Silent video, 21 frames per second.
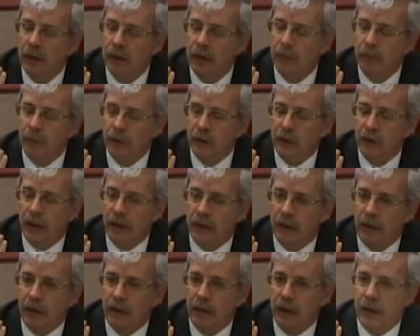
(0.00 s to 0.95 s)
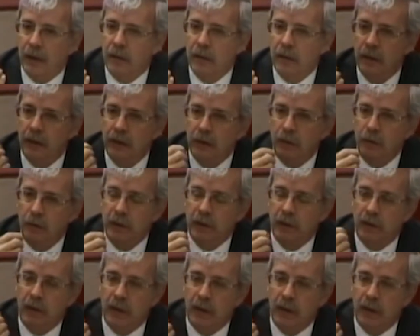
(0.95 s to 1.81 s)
projected that an increase to